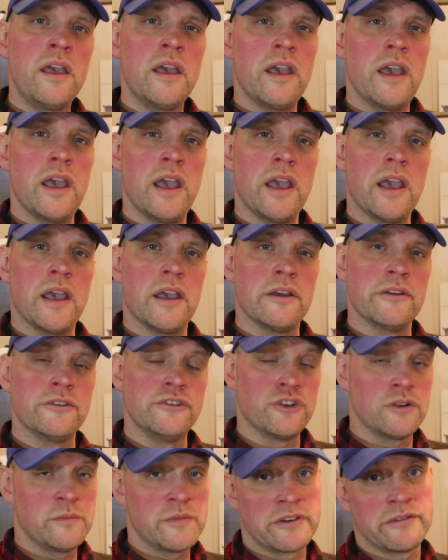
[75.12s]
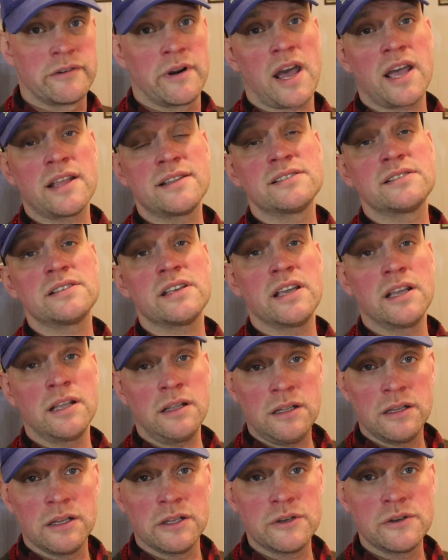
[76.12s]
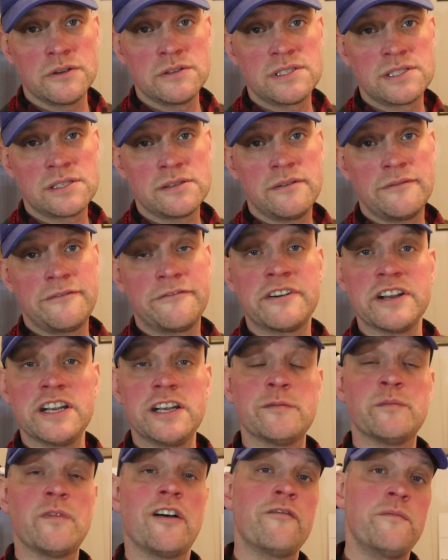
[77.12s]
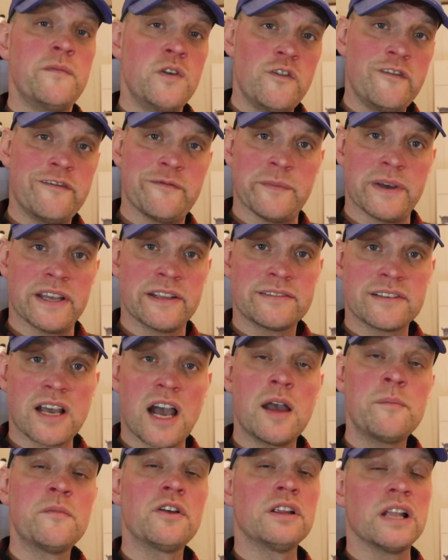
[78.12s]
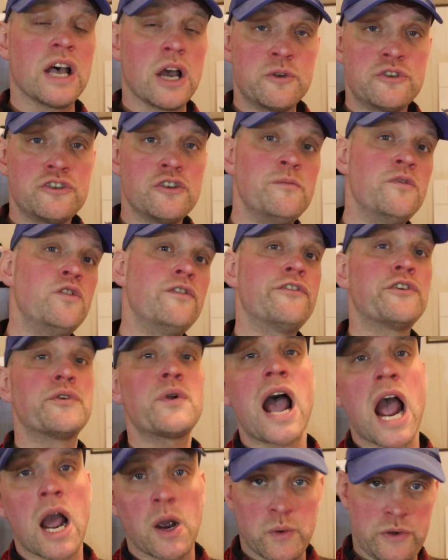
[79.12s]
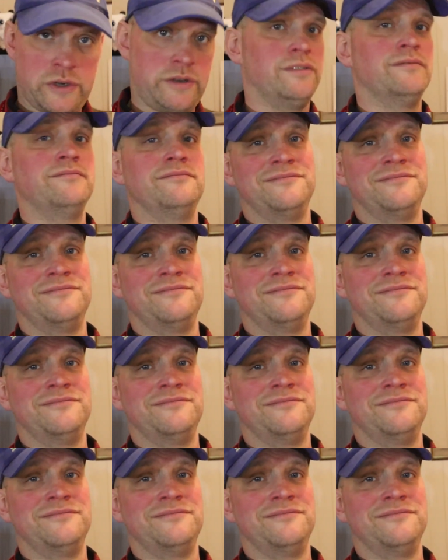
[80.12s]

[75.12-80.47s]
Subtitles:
Human rights includes freedom of movement. I'm allowed to move around.